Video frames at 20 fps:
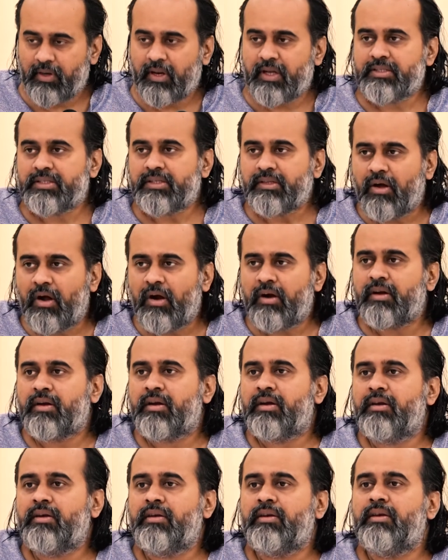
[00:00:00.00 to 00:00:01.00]
does not
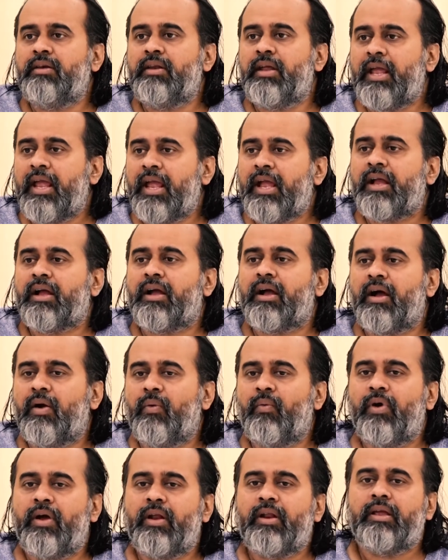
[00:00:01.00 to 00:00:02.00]
take
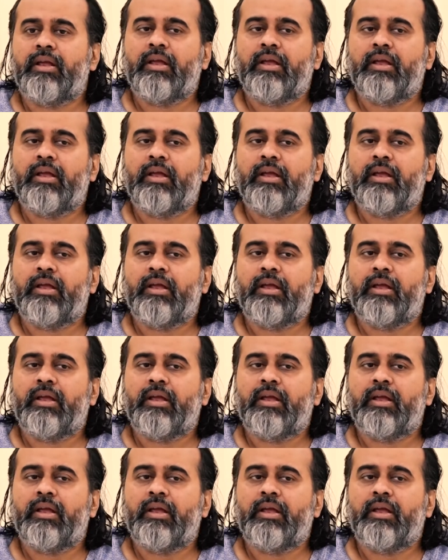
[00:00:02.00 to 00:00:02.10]
our